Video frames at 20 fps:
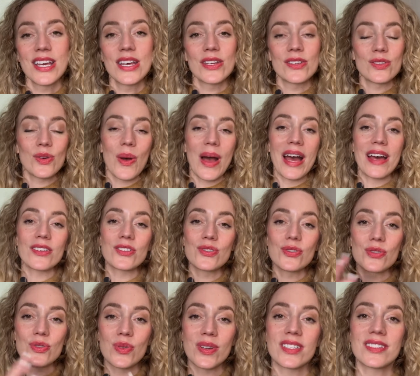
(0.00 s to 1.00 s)
So as
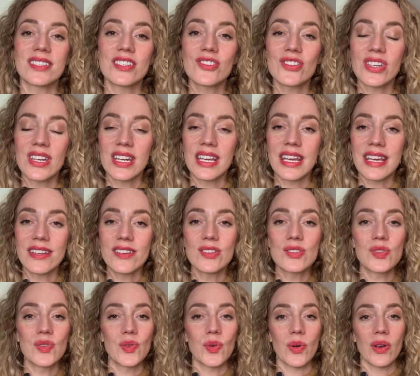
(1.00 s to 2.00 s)
you're transitioning
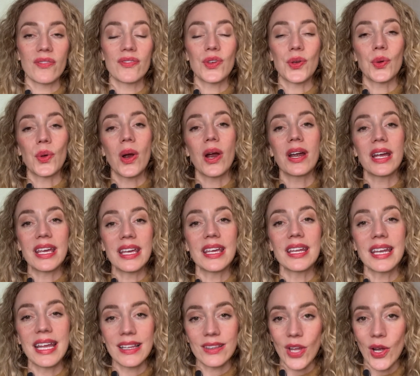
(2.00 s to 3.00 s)
into, or if you are
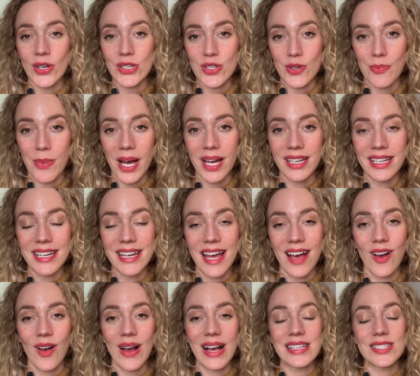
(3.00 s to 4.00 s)
in a larger body
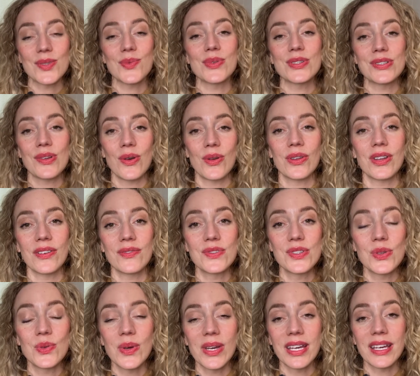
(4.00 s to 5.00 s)
now as a result of
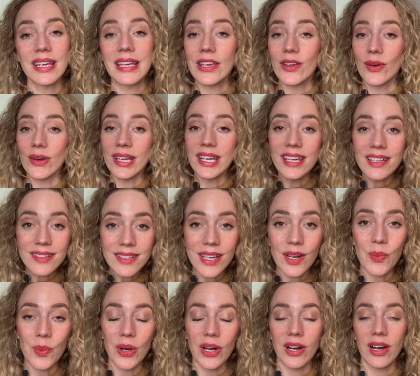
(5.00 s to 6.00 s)
doing your
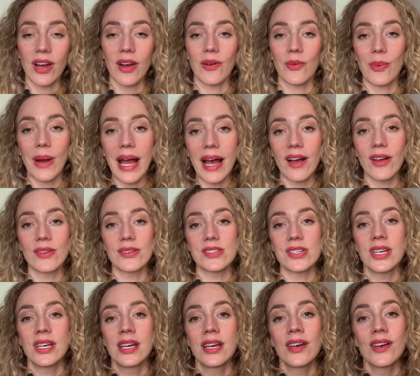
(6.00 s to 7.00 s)
healing work around
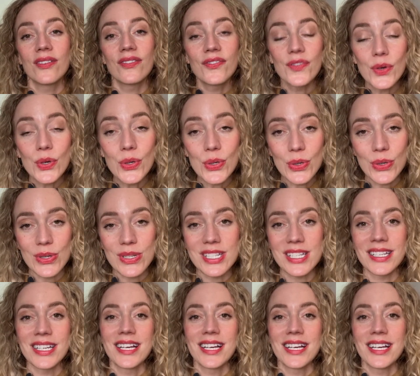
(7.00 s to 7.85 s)
food,